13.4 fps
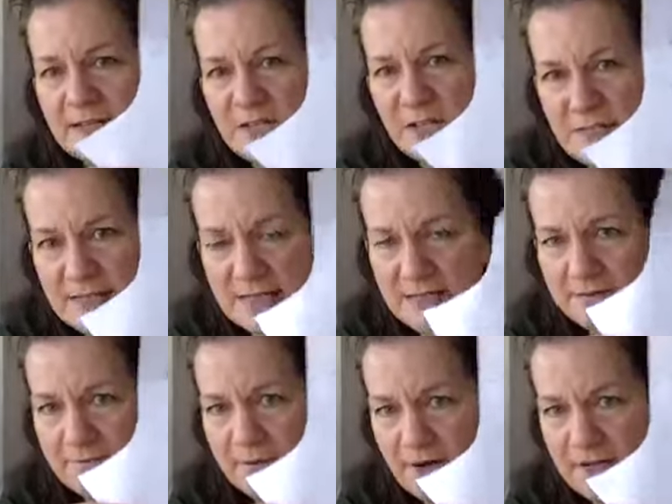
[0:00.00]
So this is
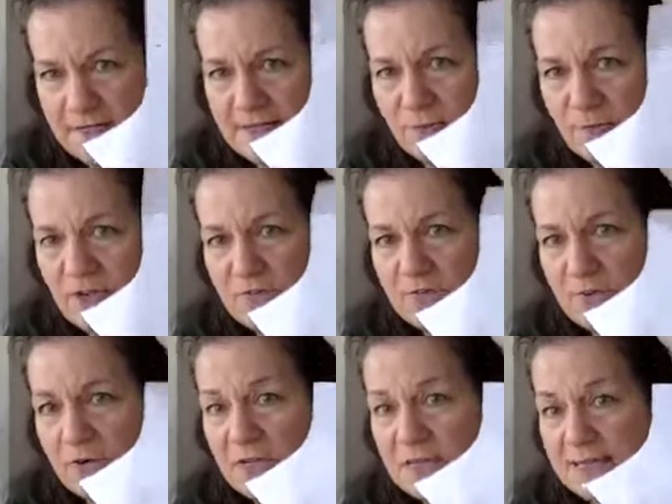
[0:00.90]
the front. When you
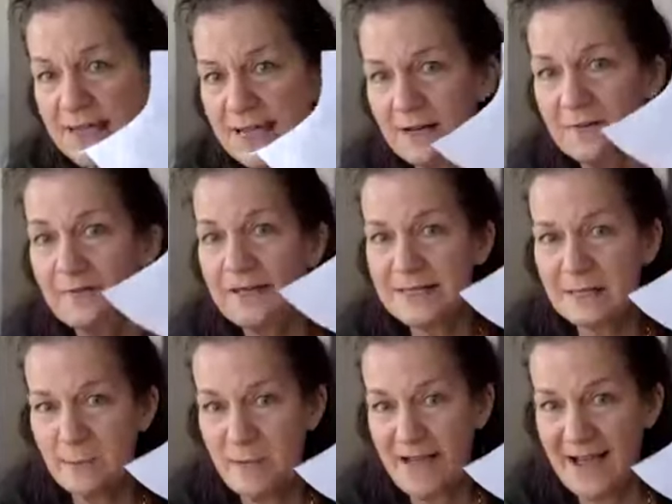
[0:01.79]
fold it down,
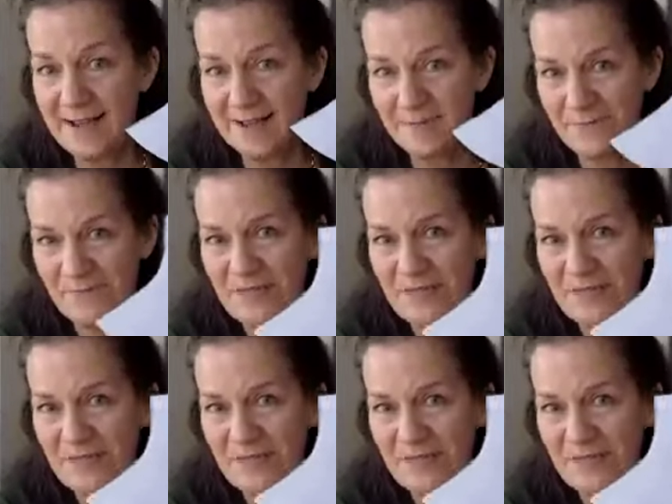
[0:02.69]
that's the back.